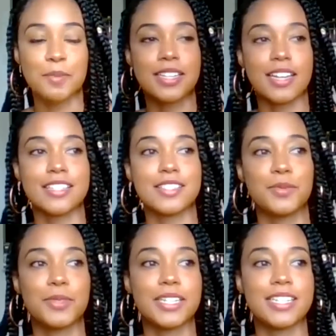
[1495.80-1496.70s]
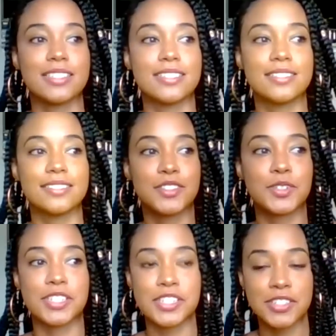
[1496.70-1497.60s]
Because we
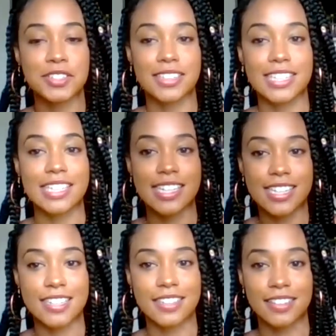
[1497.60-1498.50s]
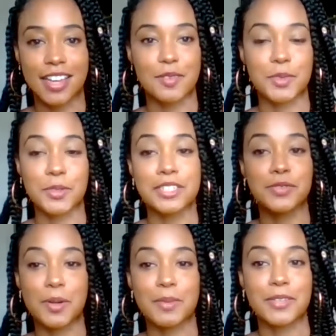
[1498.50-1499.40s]
traditionally eat a lot of mucus
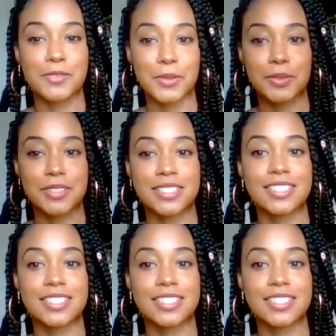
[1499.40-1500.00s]
forming foods